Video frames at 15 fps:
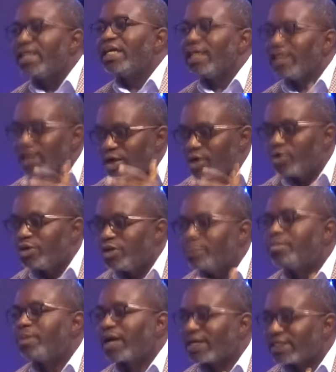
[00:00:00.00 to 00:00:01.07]

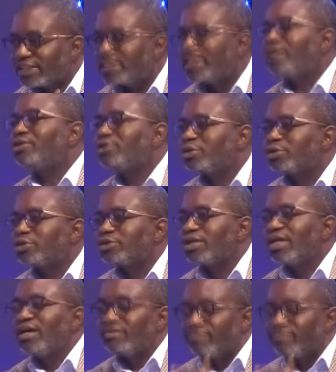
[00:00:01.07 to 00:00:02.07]
including parastatals.